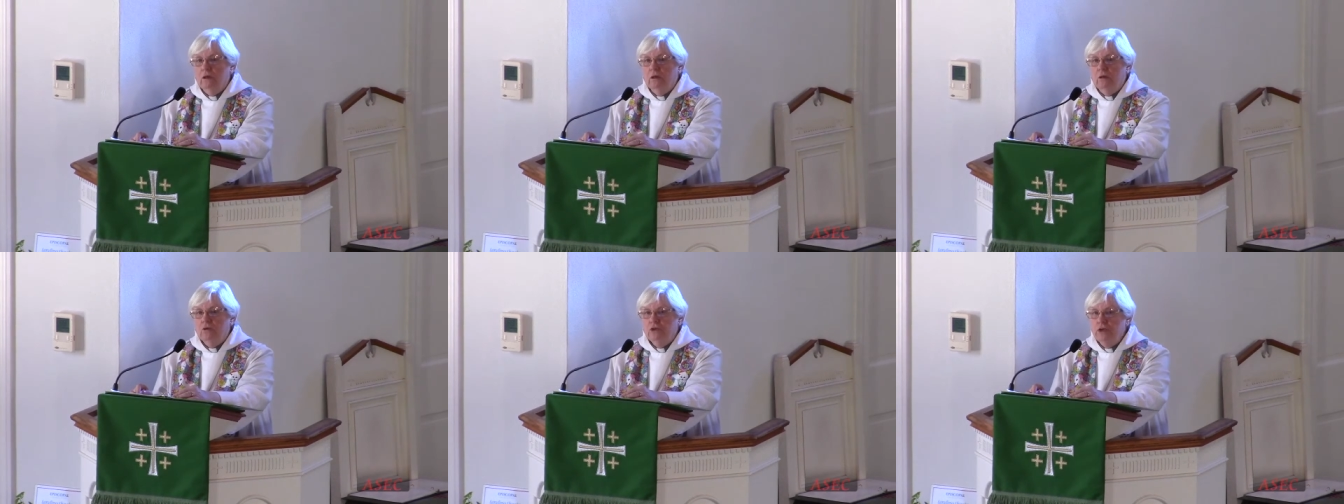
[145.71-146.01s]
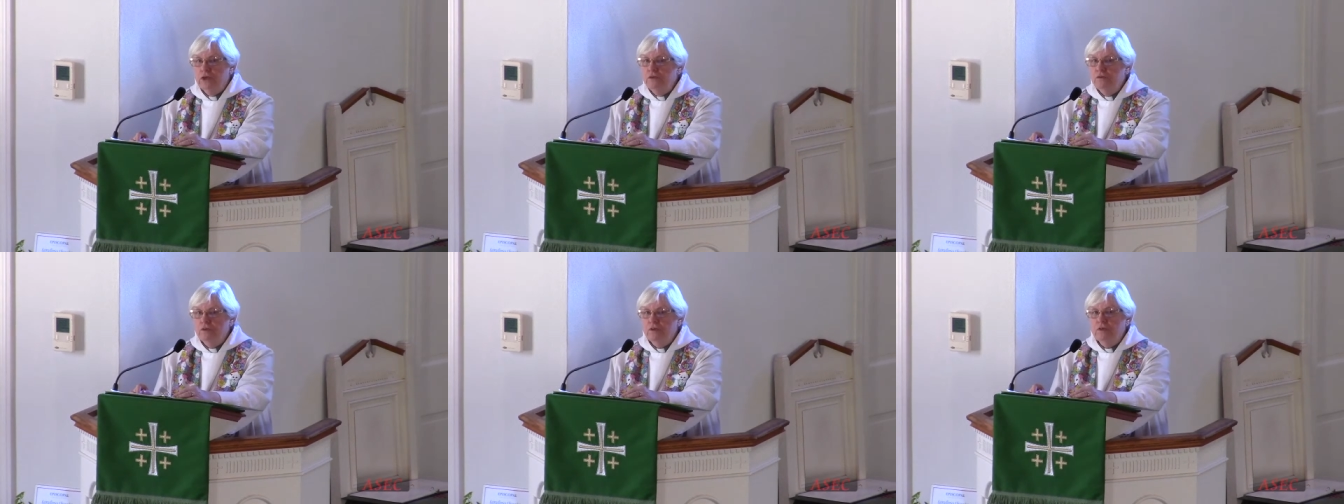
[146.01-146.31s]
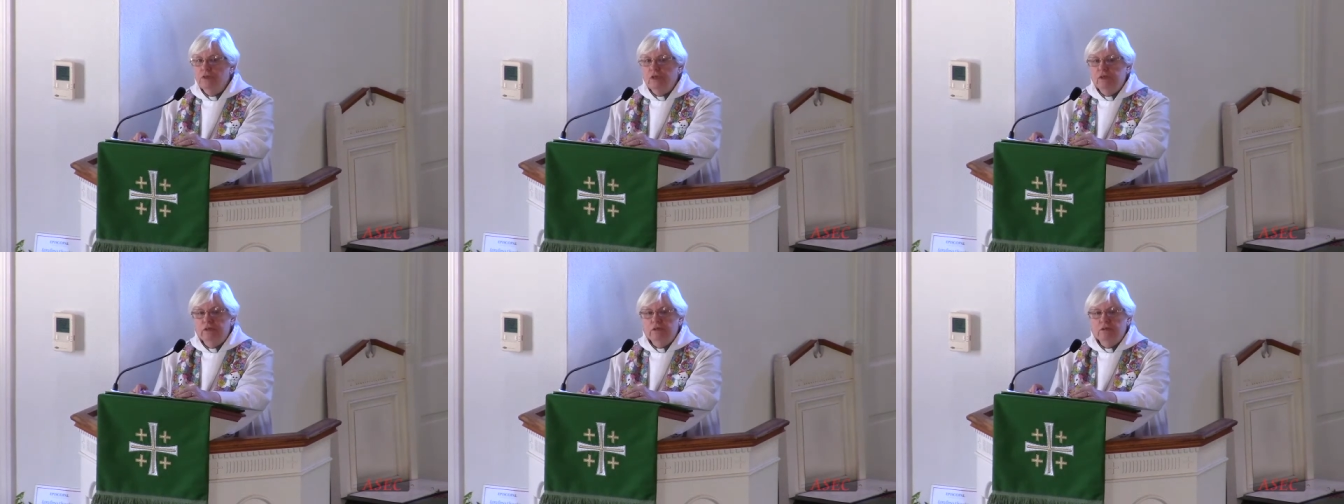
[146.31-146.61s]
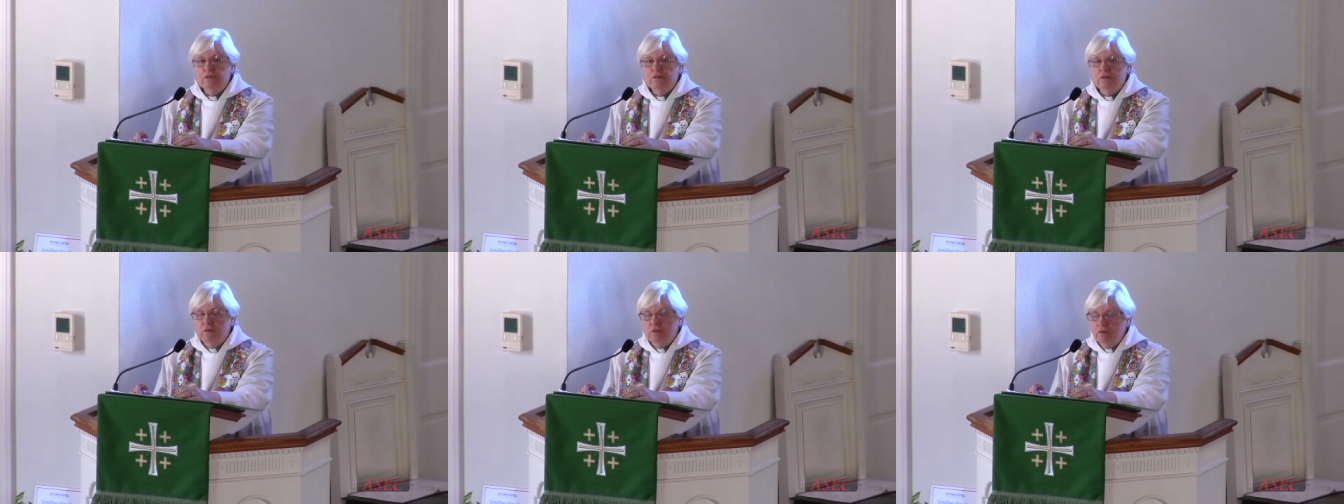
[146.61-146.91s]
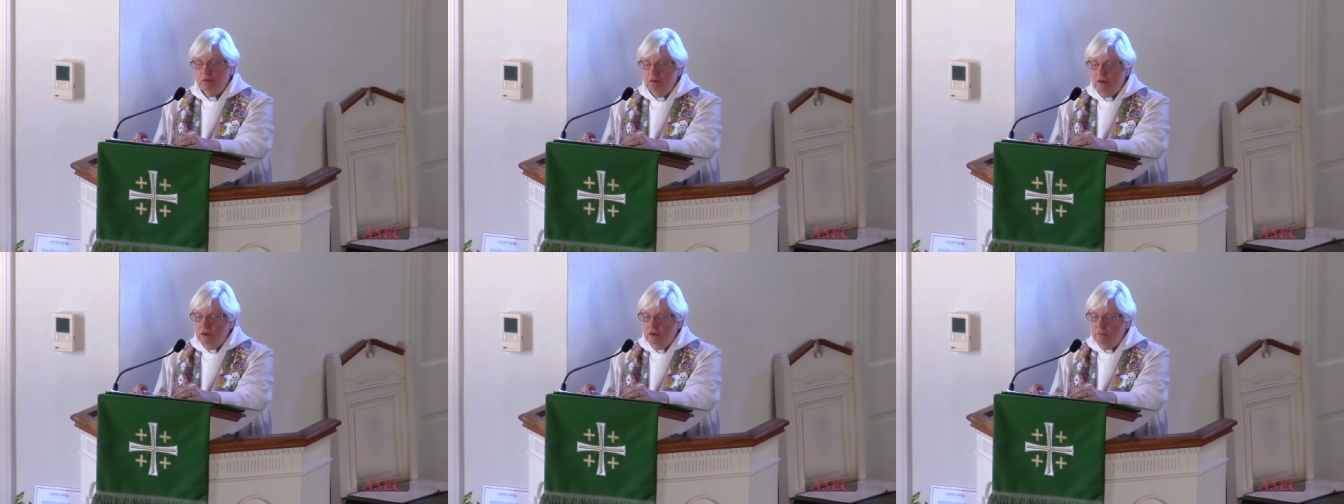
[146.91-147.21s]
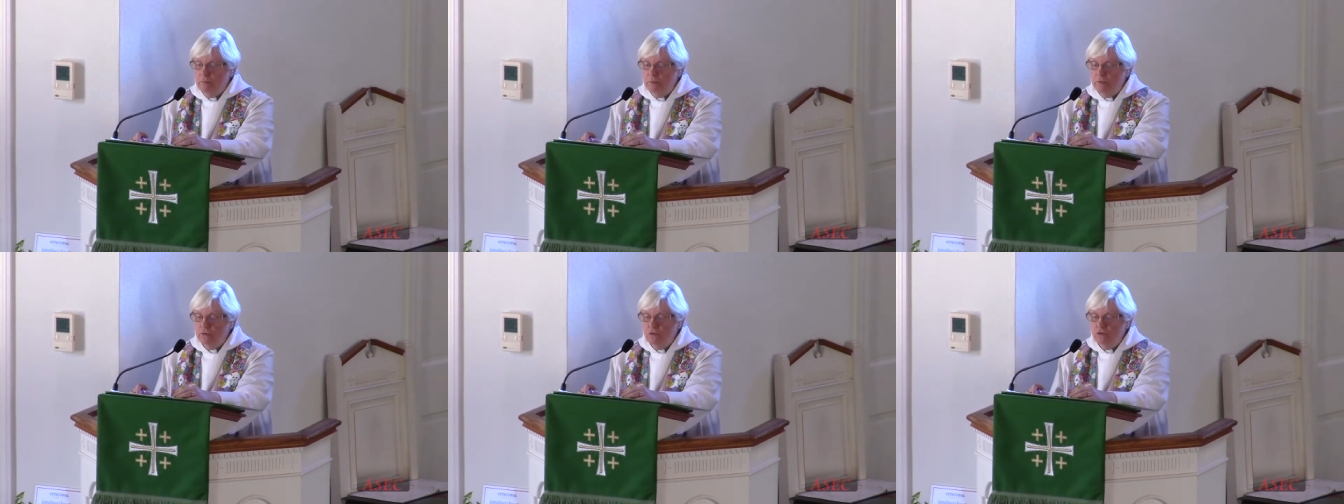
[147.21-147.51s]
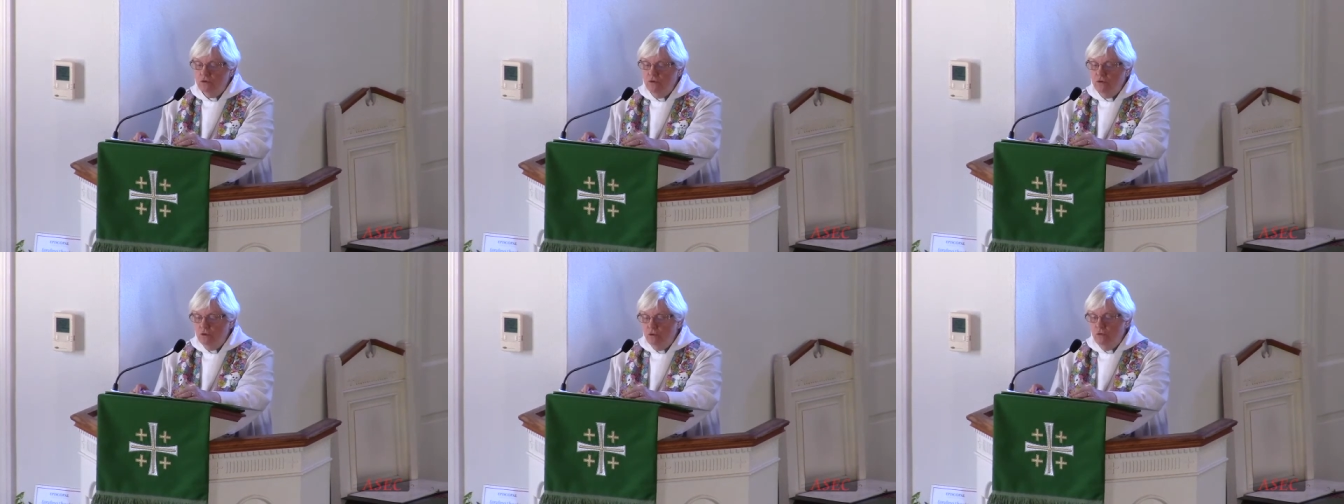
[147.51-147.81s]
Jesus and his
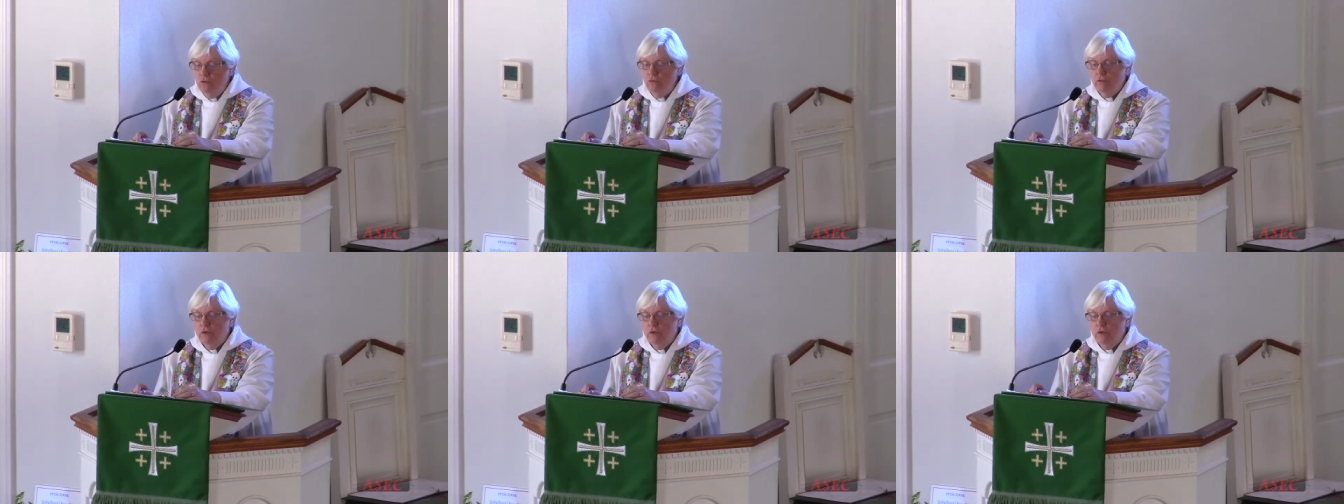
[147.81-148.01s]
disciples knew